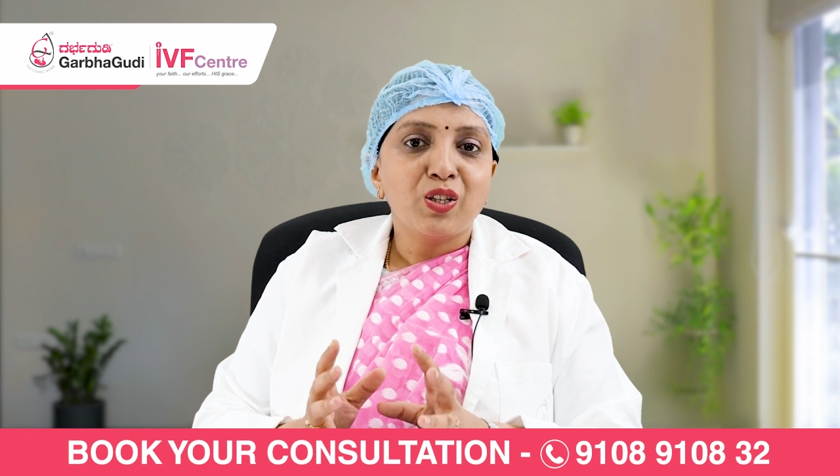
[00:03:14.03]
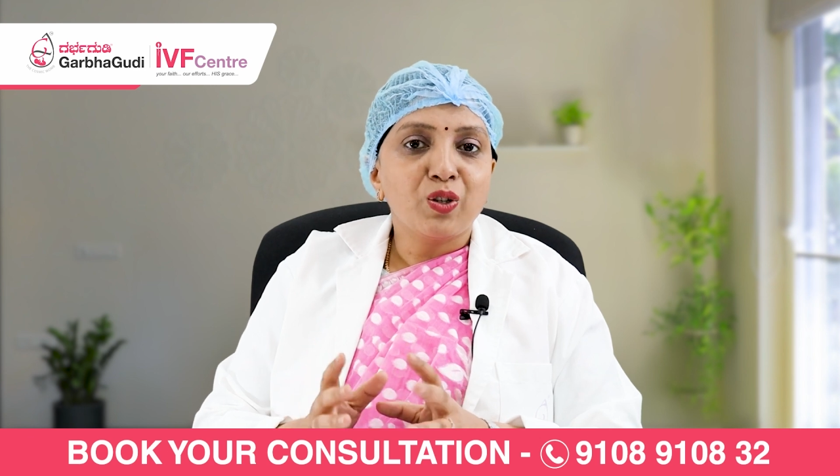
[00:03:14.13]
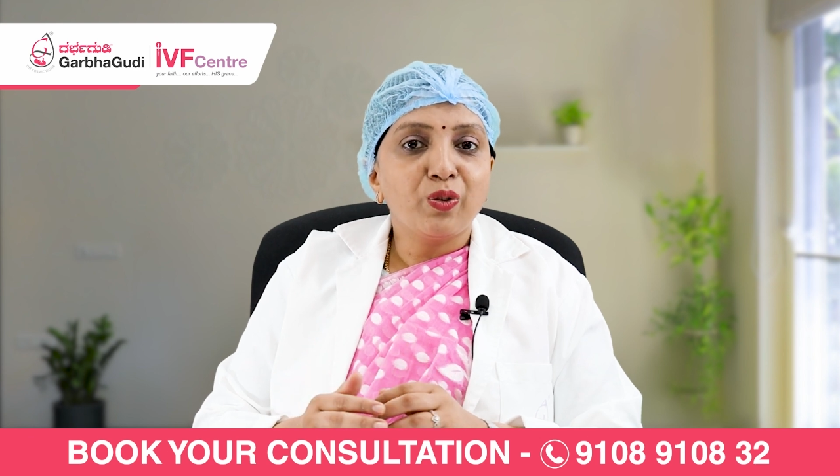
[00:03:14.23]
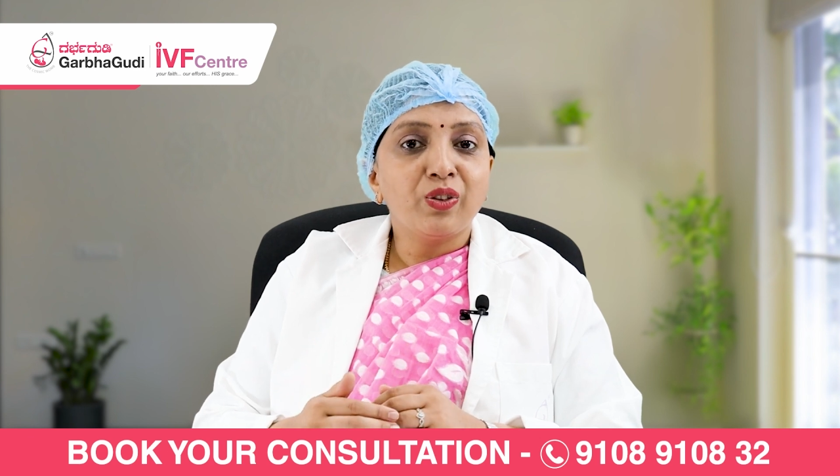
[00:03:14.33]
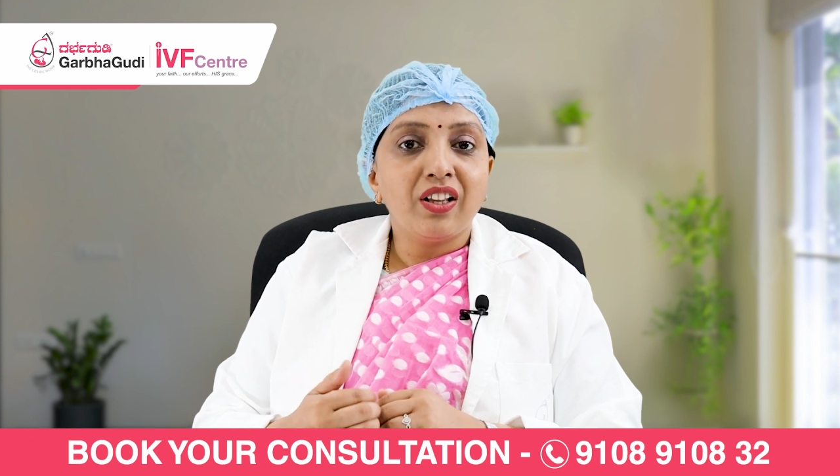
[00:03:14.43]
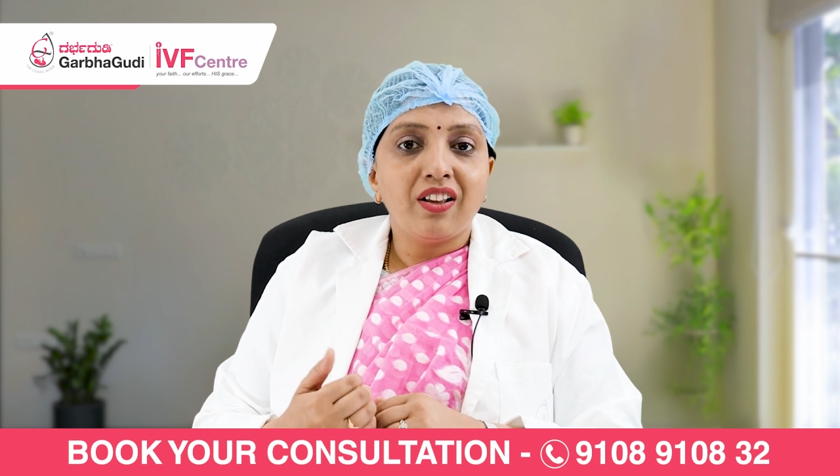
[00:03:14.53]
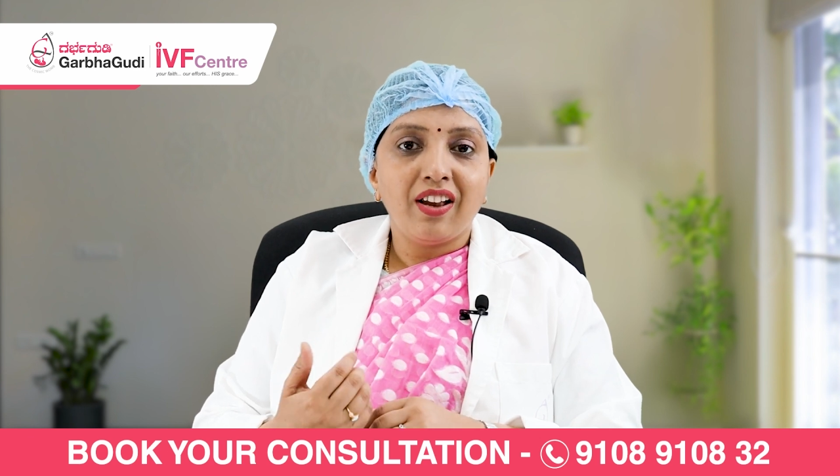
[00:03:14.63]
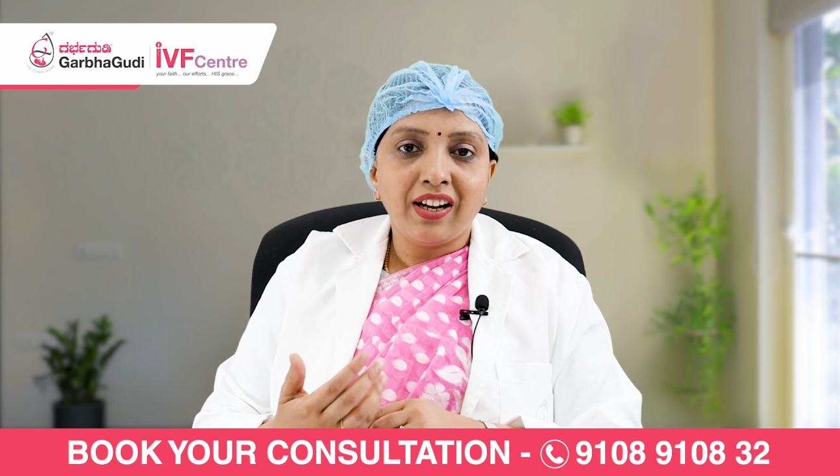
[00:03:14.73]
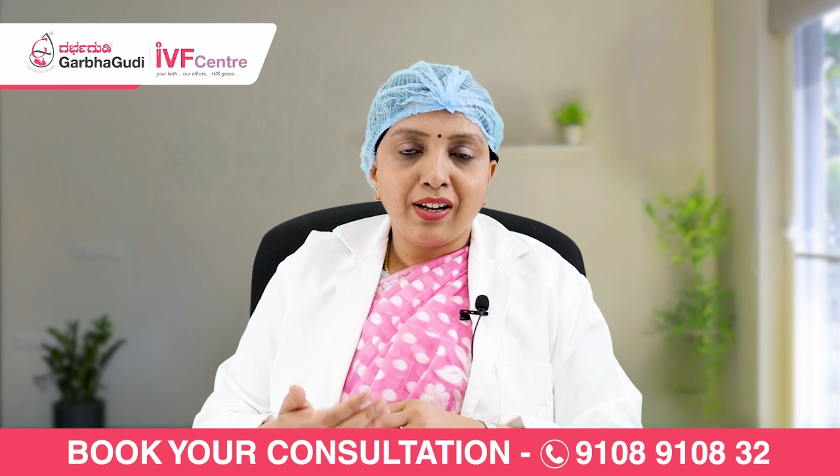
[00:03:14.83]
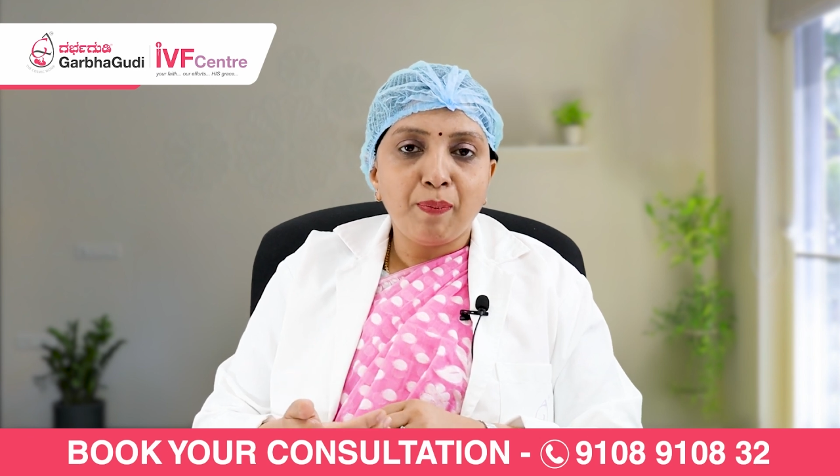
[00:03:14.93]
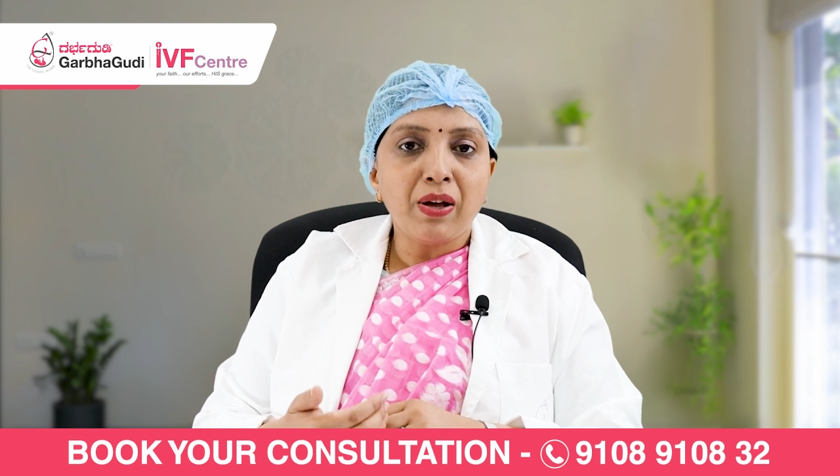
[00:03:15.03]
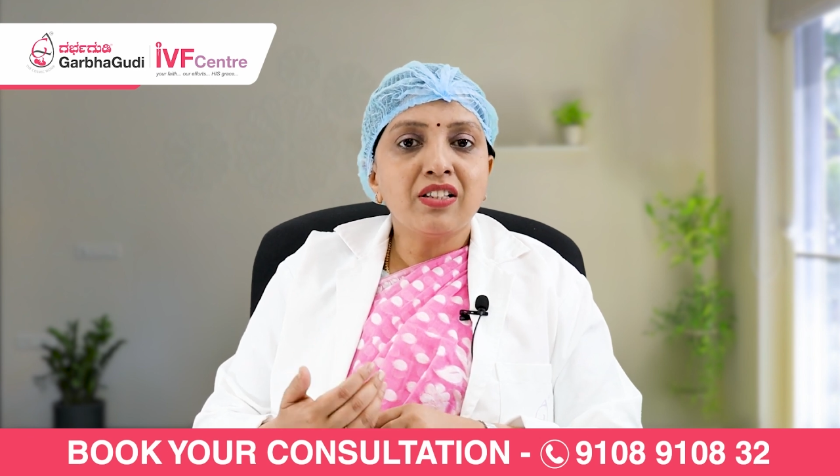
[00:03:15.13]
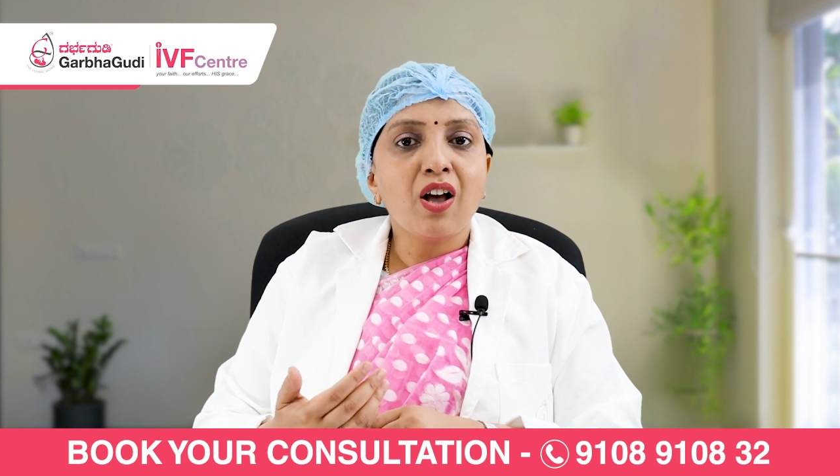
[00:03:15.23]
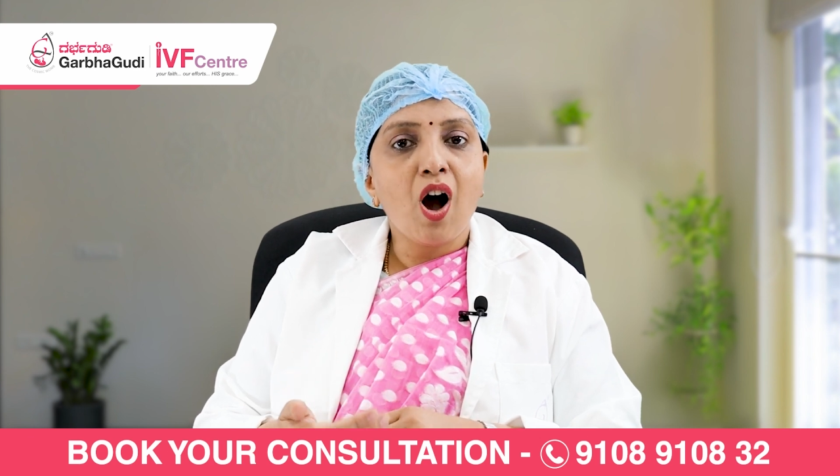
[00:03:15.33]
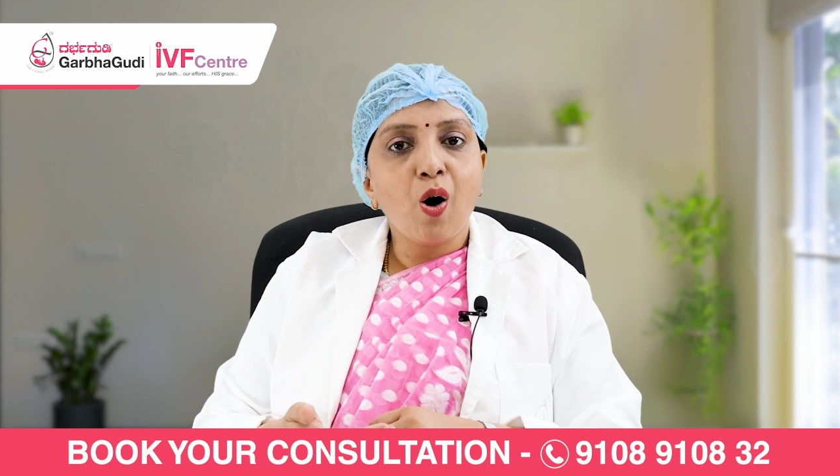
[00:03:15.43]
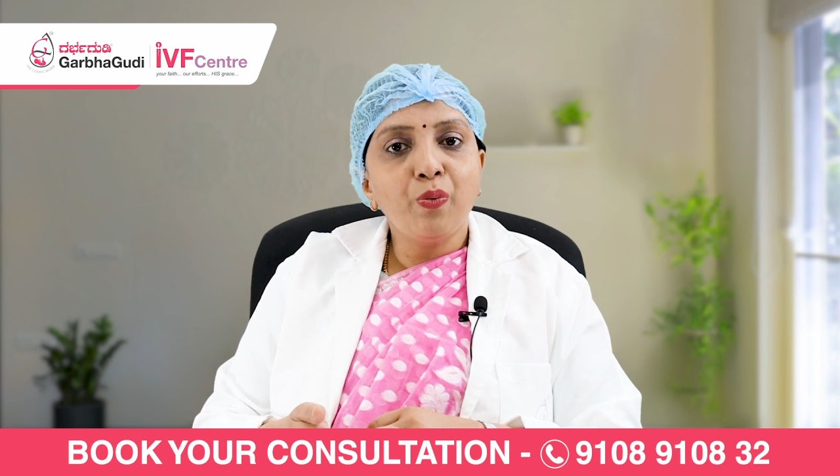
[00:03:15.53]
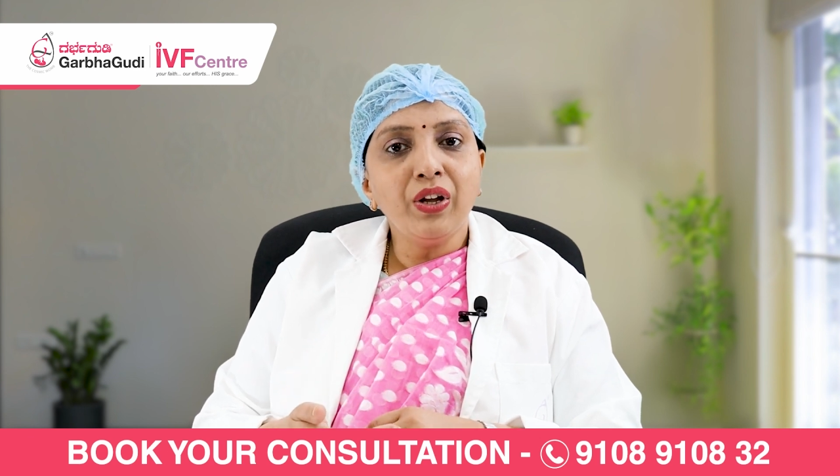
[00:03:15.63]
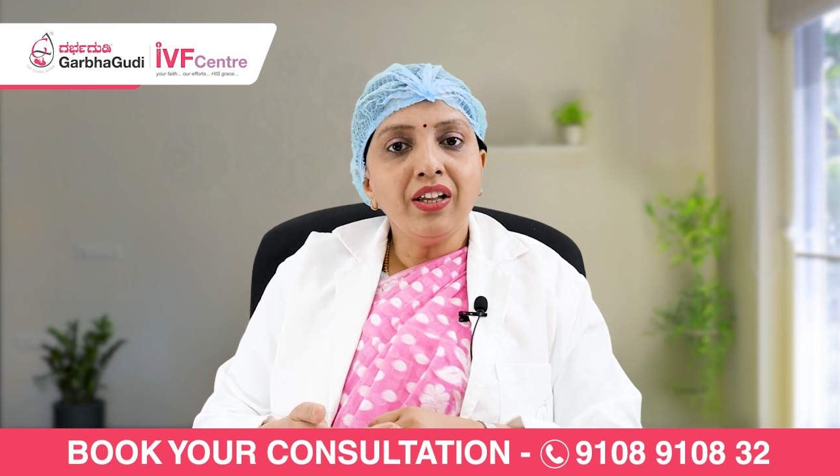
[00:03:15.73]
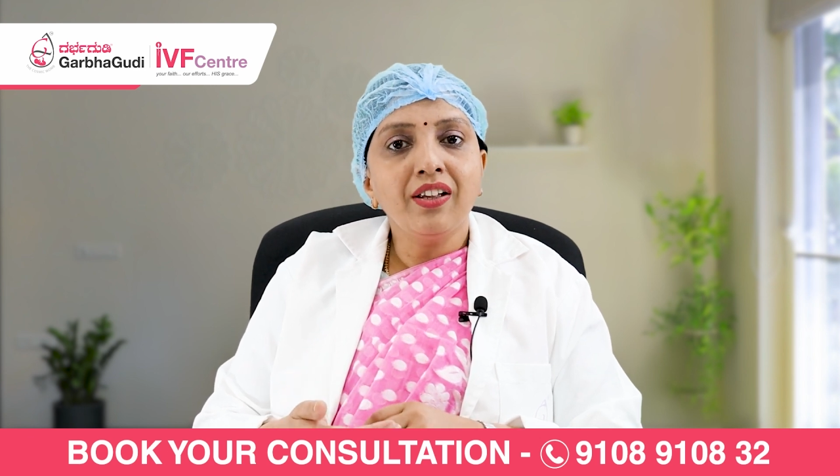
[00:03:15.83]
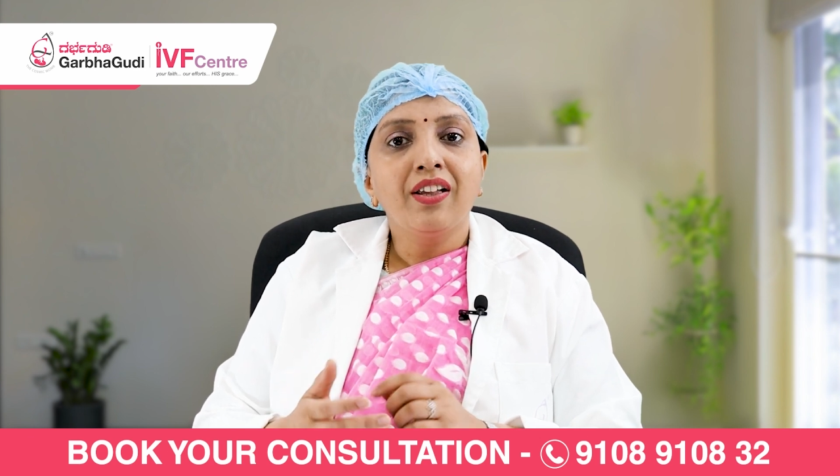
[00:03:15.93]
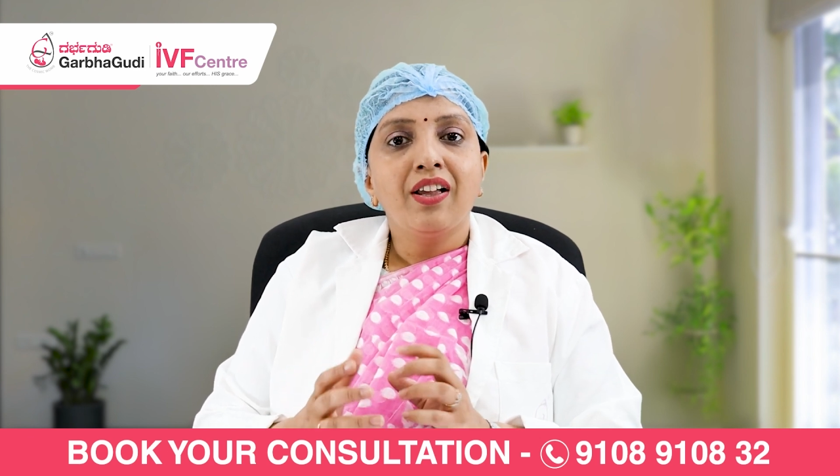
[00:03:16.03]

So it depends how we